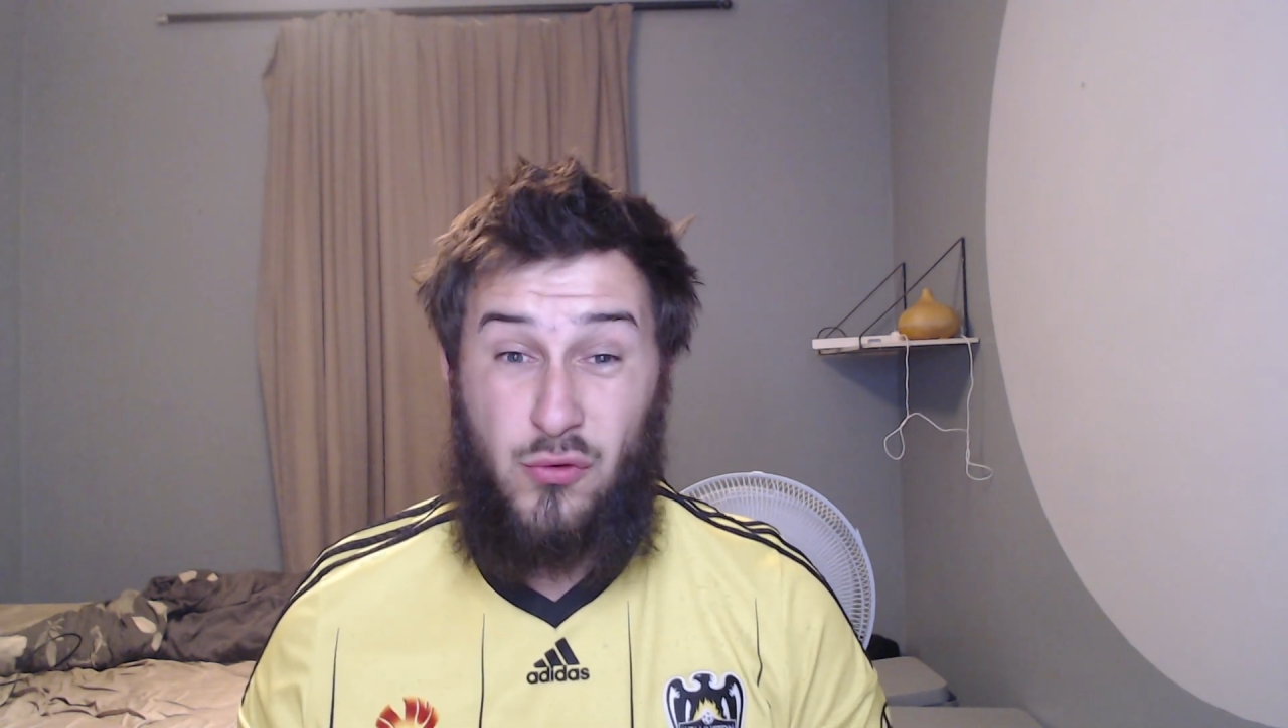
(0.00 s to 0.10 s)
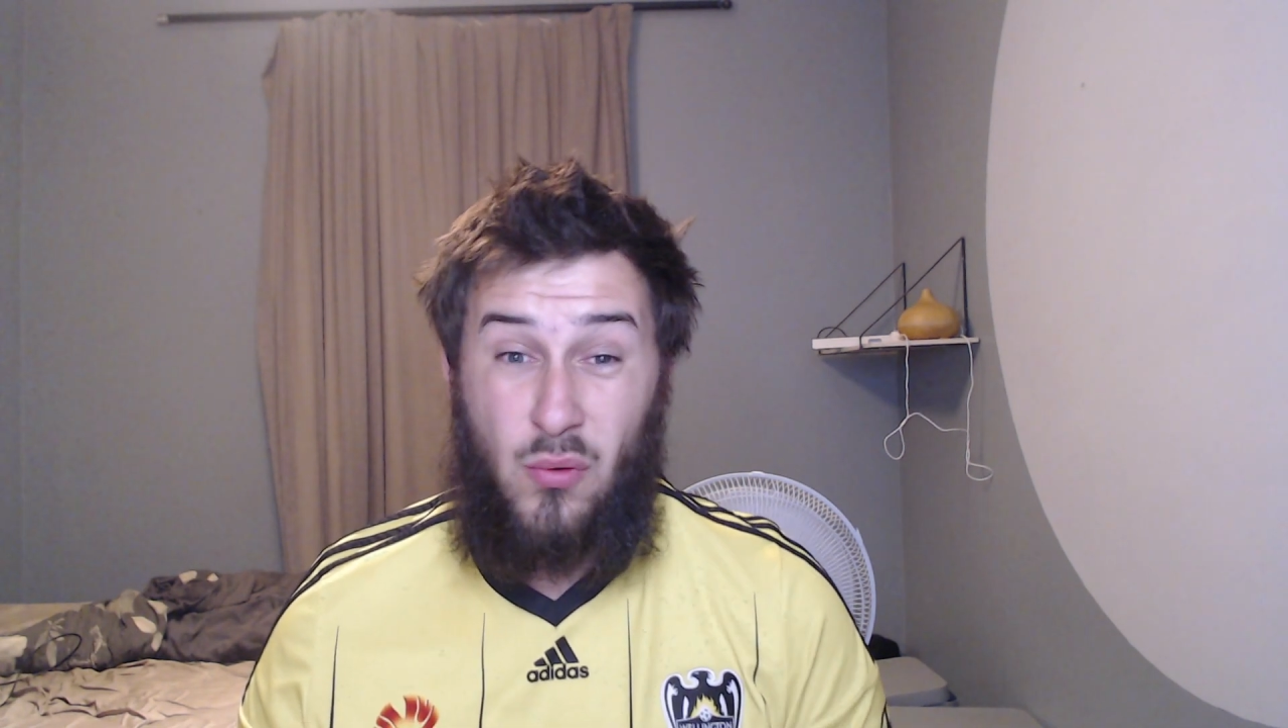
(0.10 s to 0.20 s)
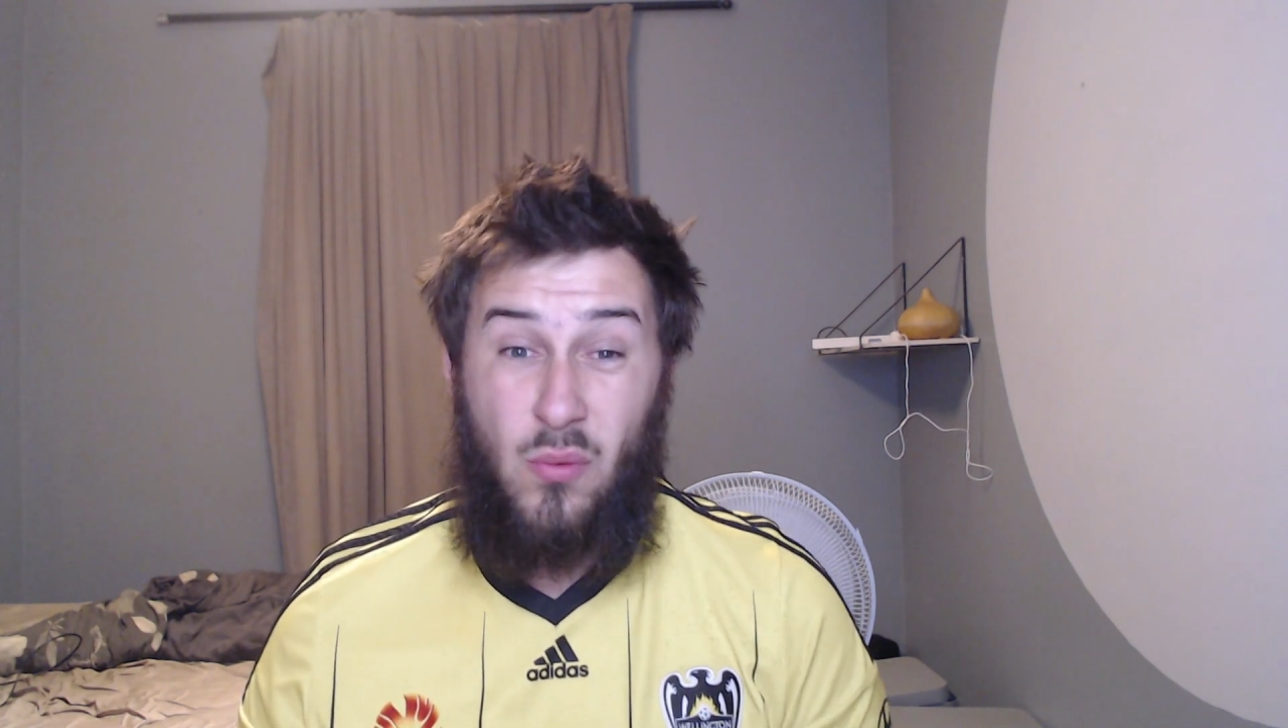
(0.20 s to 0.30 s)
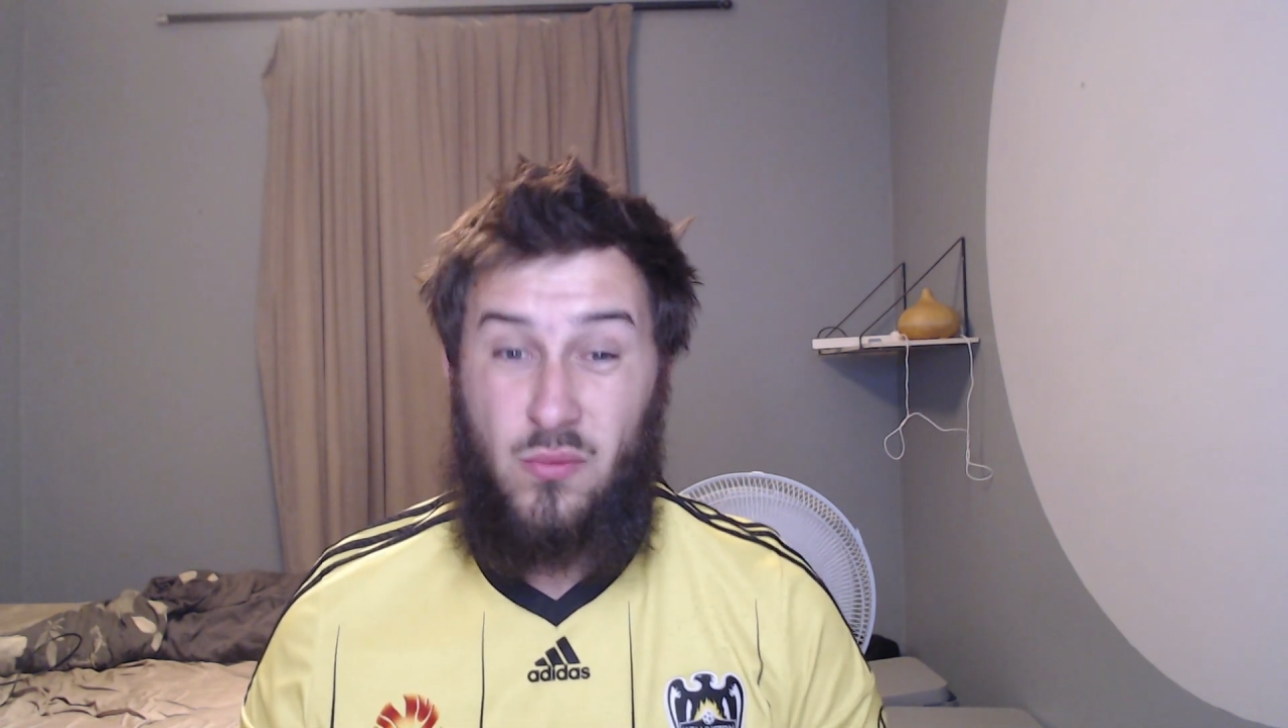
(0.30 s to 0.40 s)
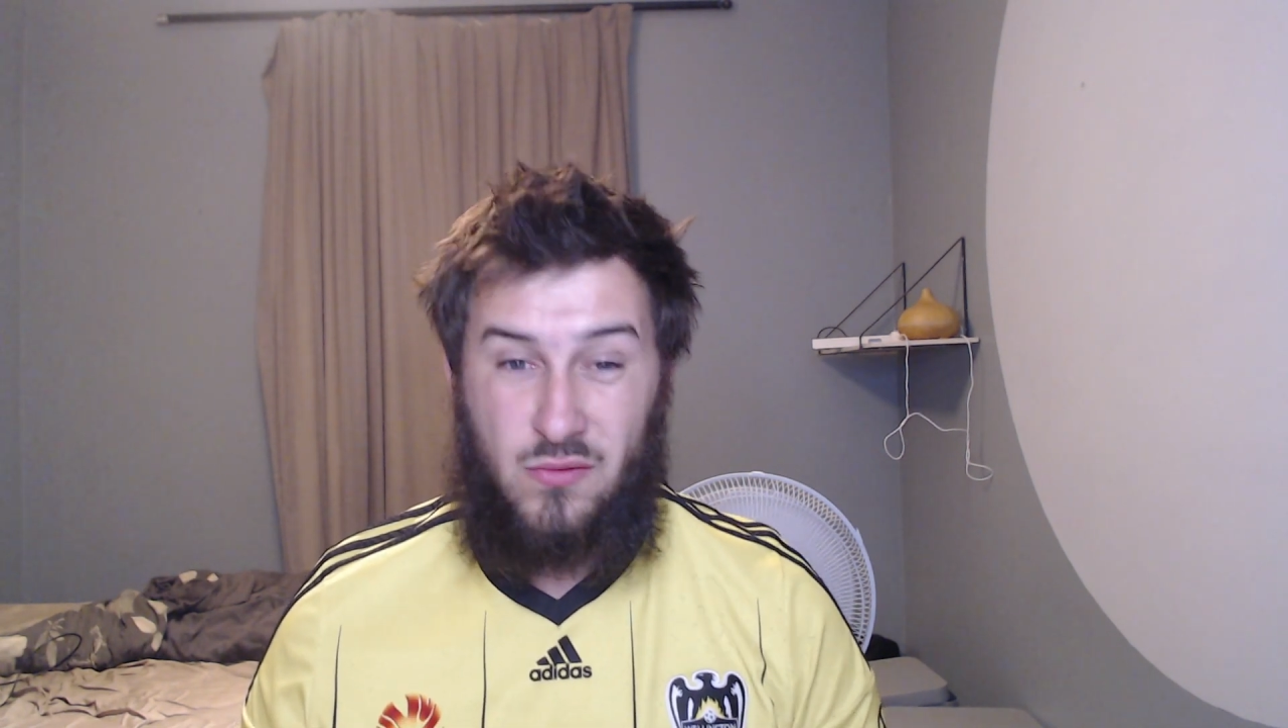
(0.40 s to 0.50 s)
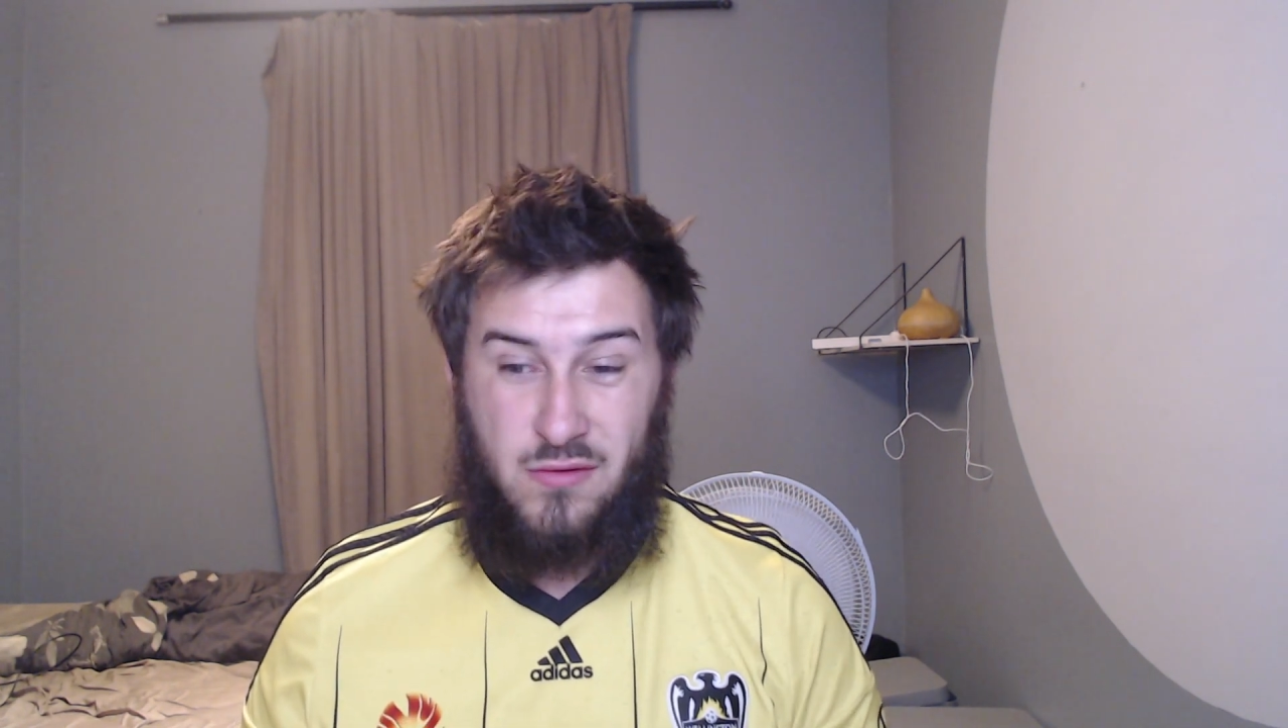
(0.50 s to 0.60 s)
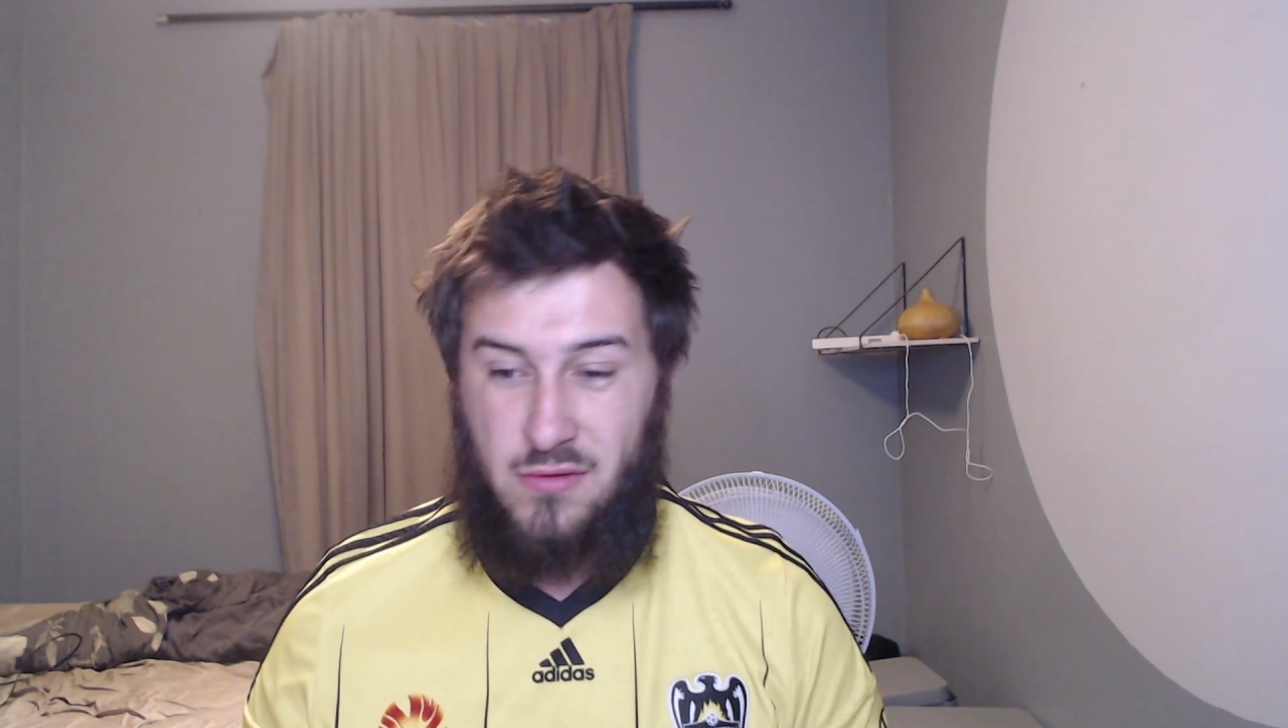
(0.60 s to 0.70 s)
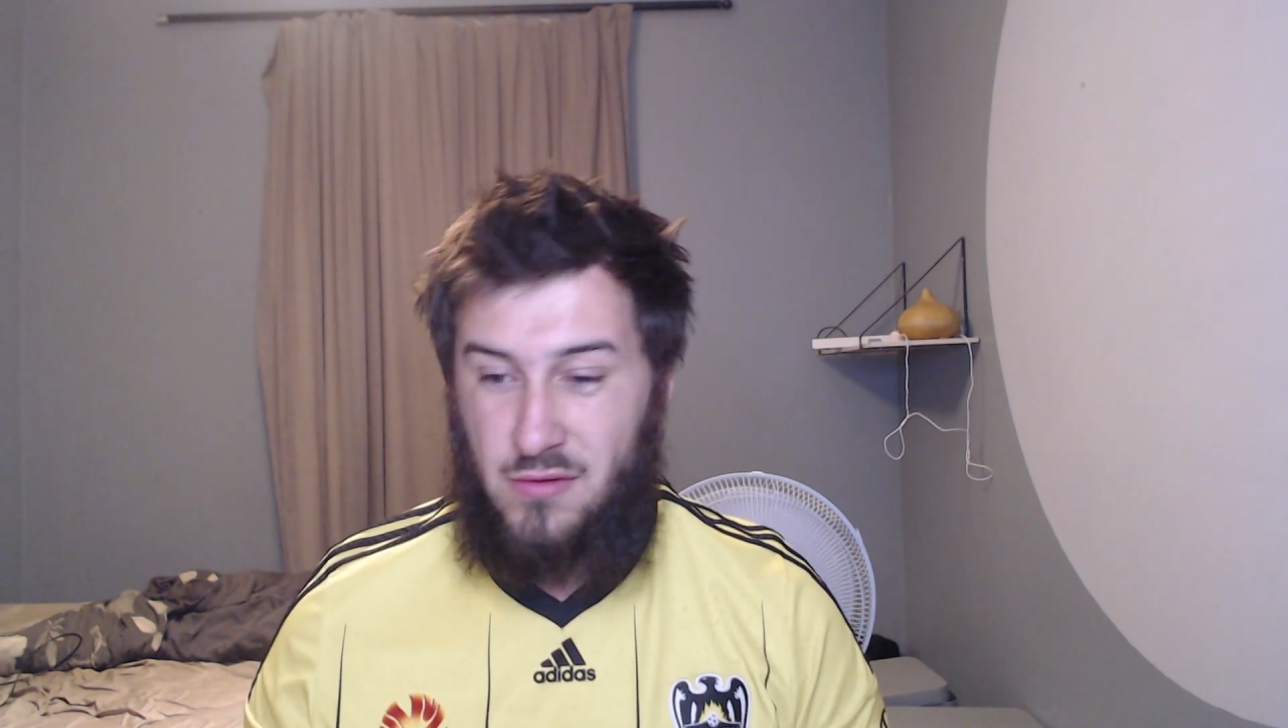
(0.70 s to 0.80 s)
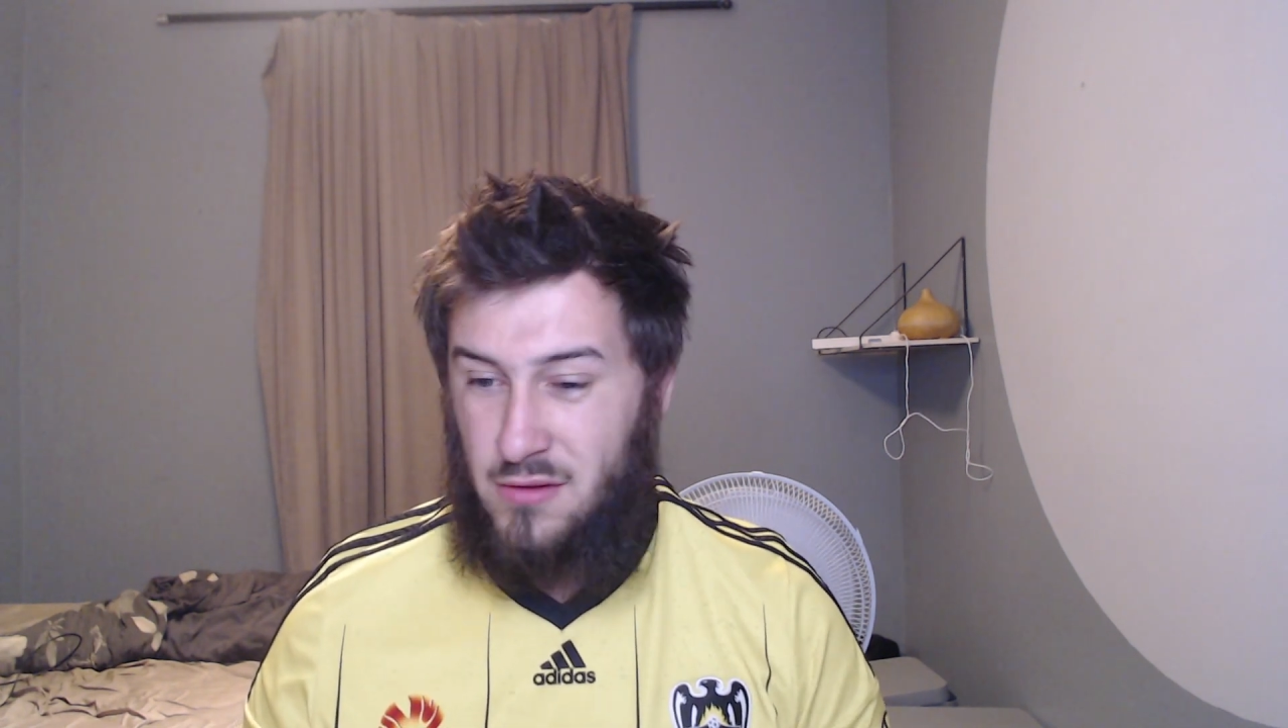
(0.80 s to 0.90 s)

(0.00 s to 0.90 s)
doors.